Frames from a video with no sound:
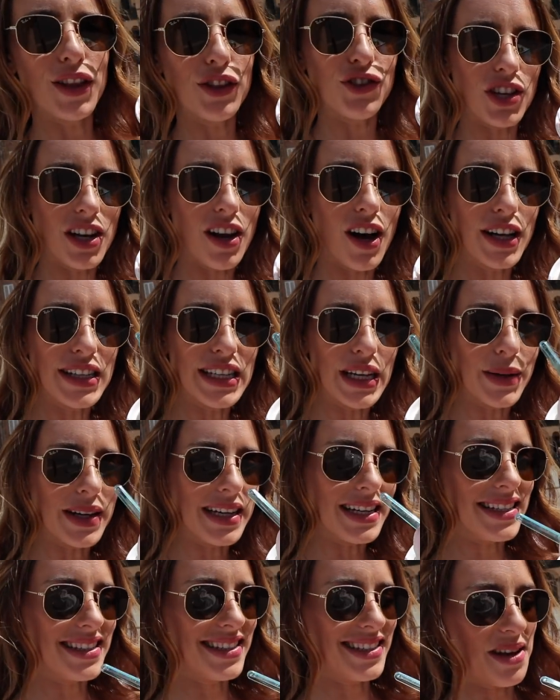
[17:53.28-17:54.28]
The gelato
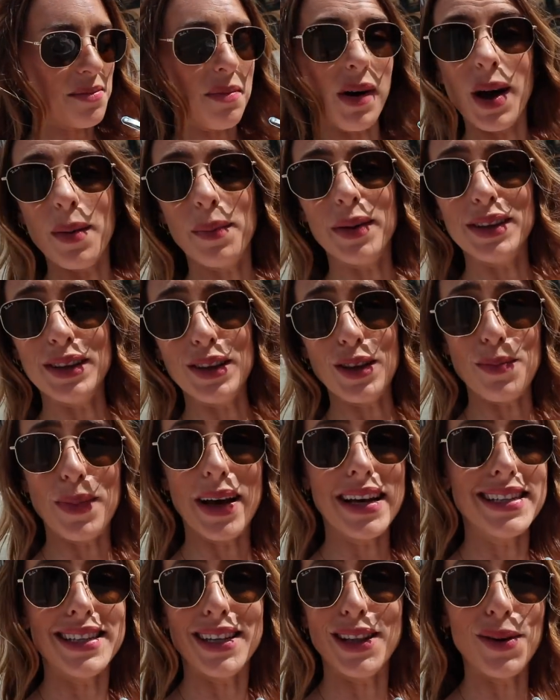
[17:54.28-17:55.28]
is, in my opinion, the
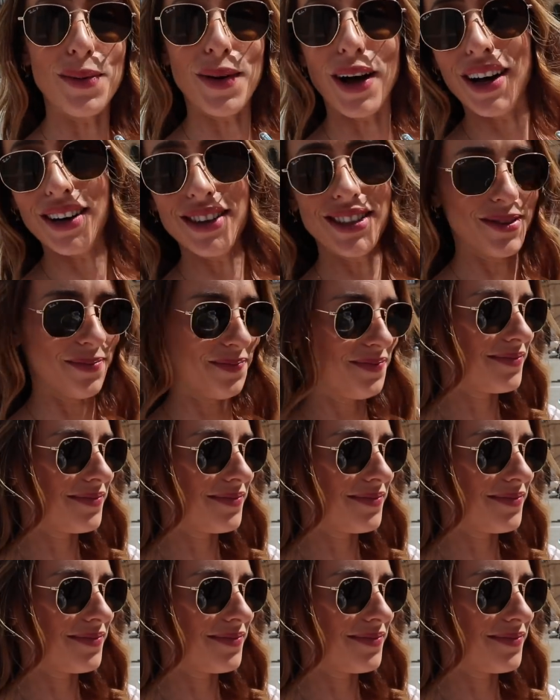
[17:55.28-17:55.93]
best in the world.